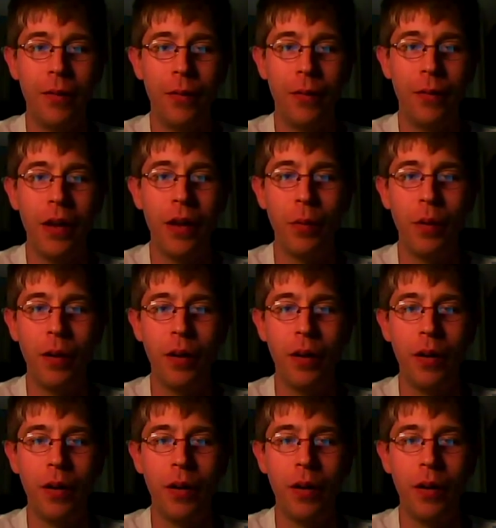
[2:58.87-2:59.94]
Facebook.
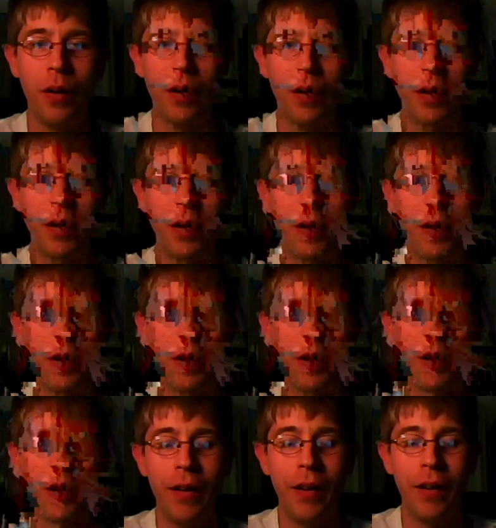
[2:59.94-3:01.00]
People were just
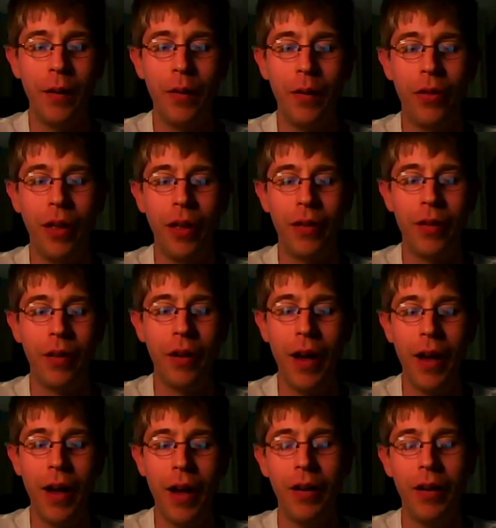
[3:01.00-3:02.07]
hating and everything. So
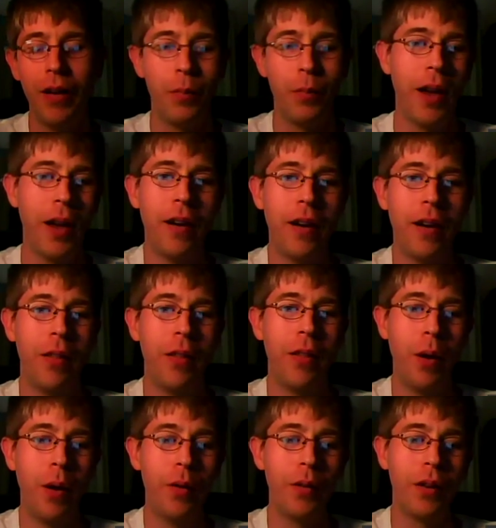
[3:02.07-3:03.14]
I ended up taking down the
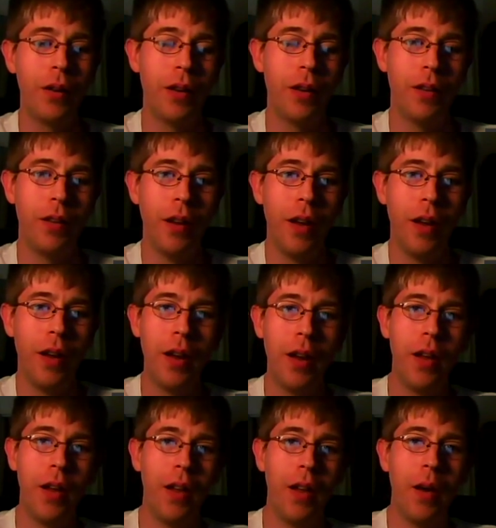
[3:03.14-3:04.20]
post because
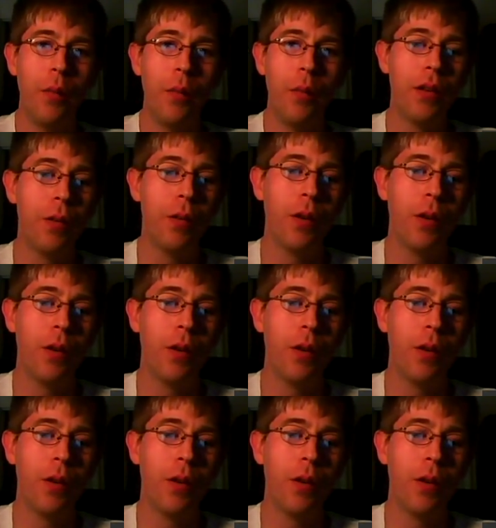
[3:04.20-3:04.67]
it wasn't